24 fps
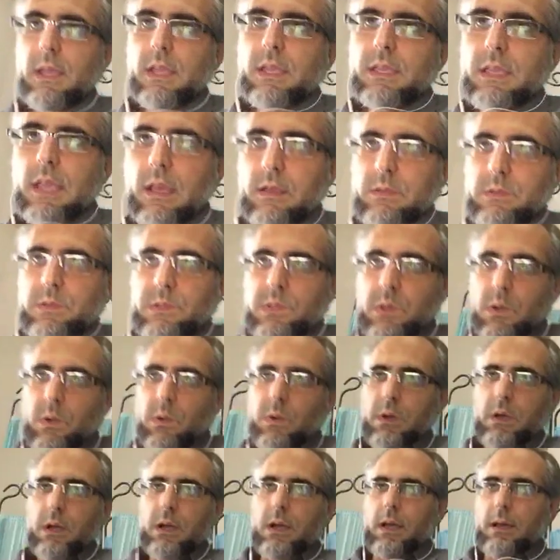Yeah.
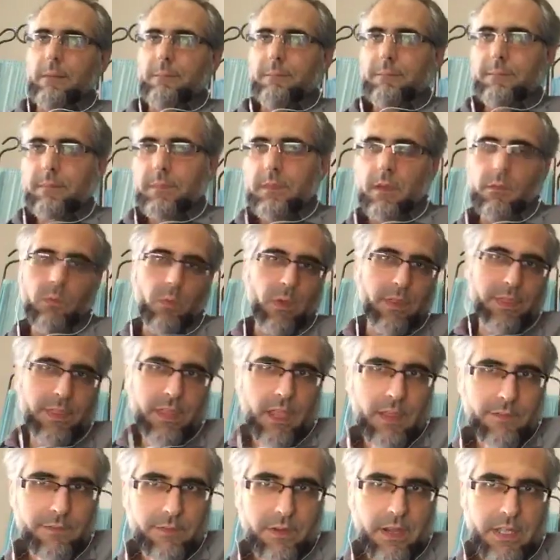So one
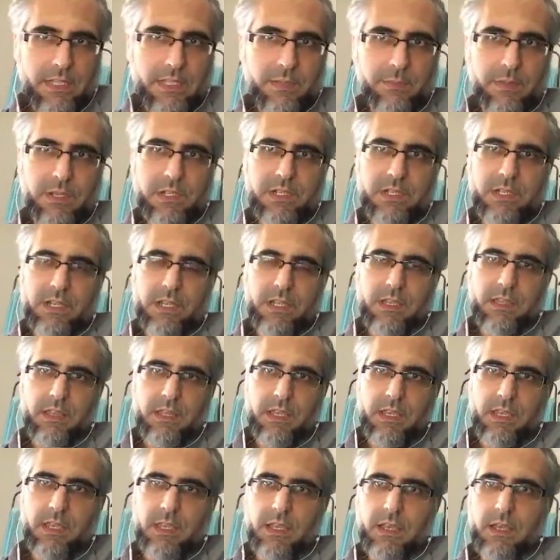thing I forgot to mention,
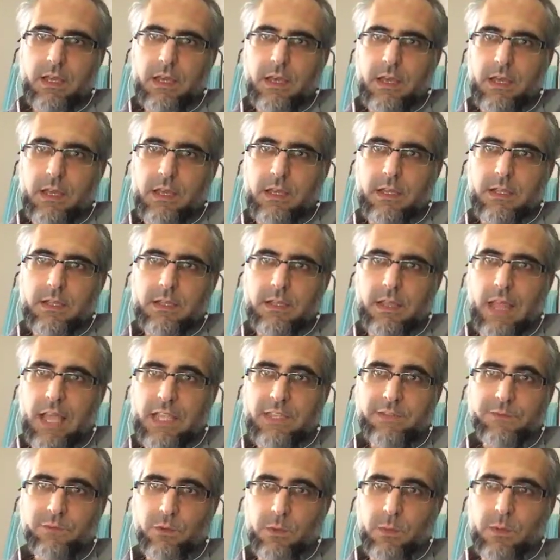the
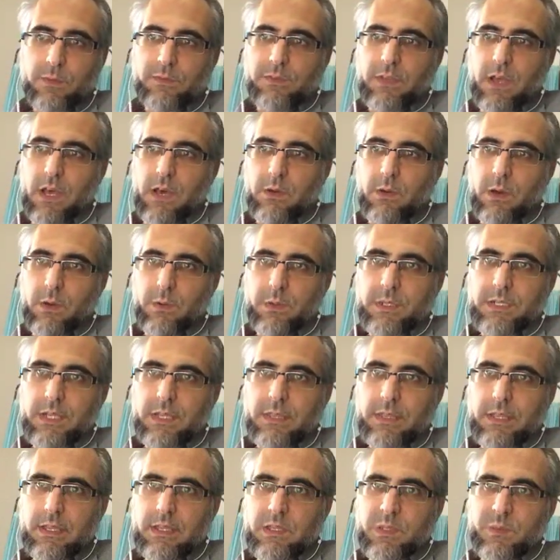last form of dawah, which I
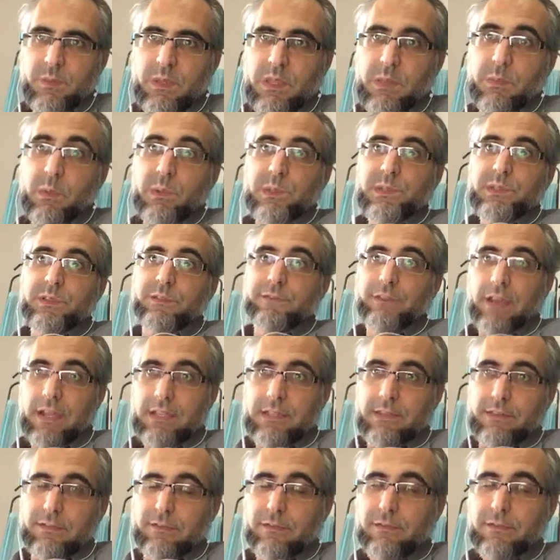think has been the most
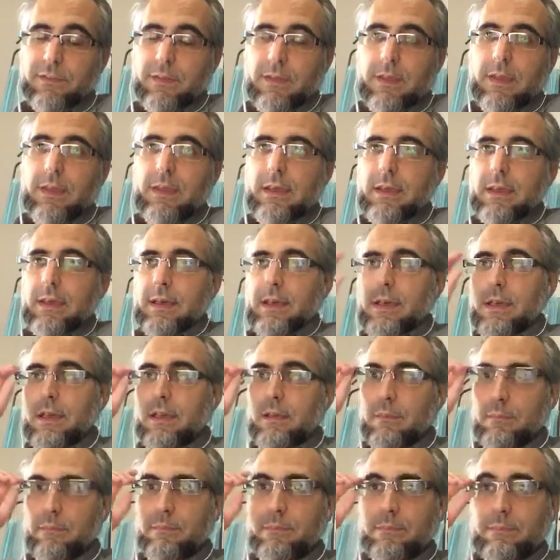effective,
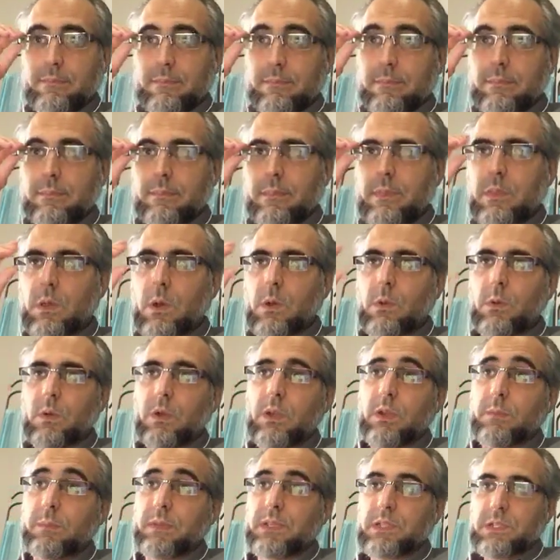um, though
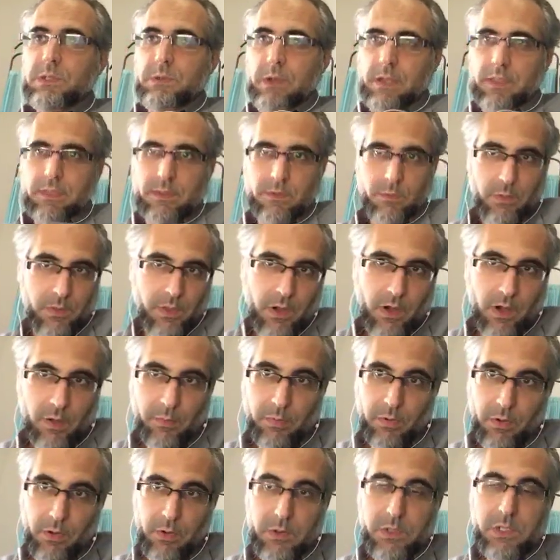could be strengthened with our
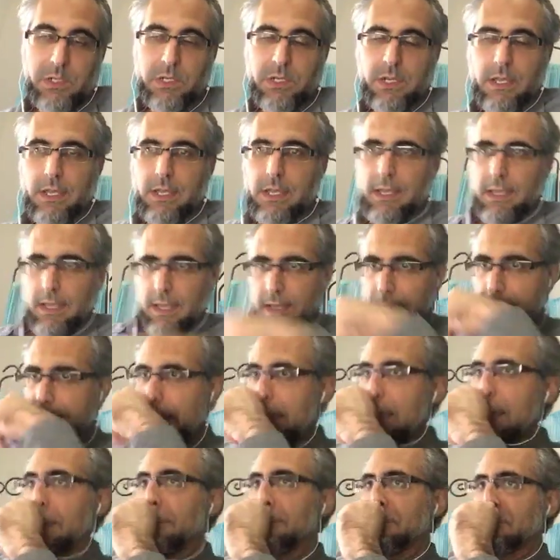approach,
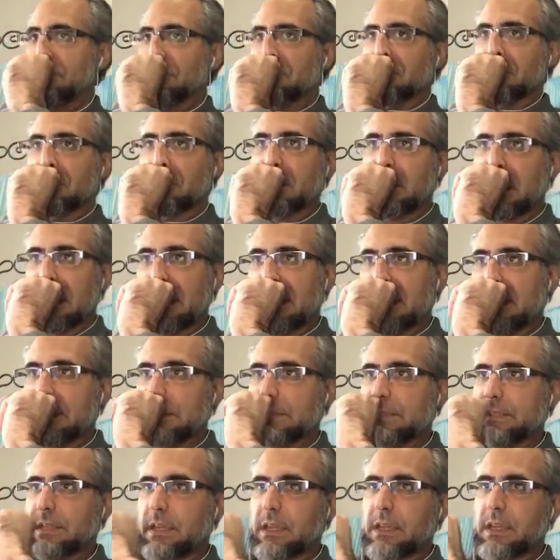um,
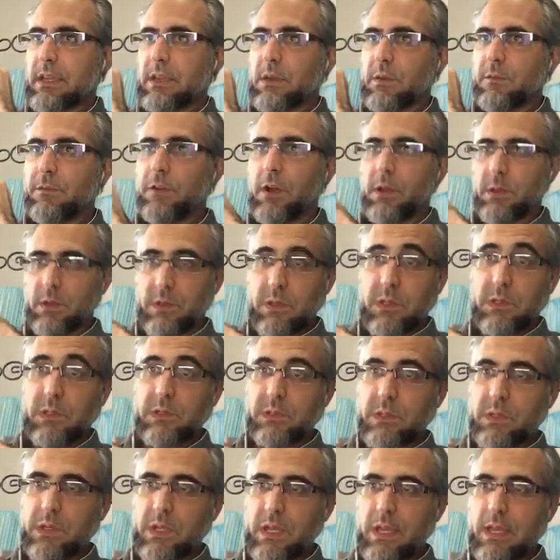is following the
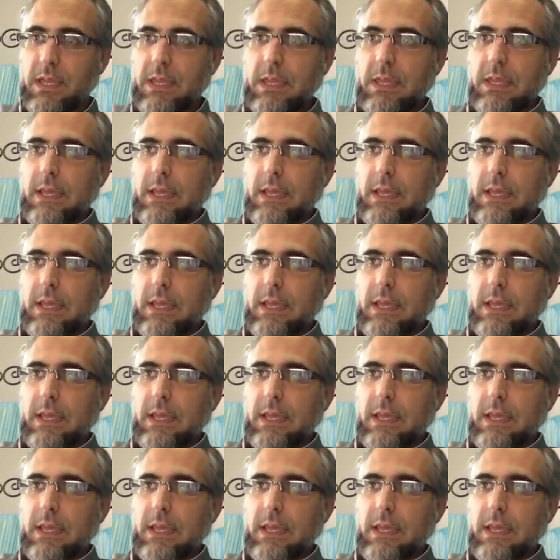Sunnah,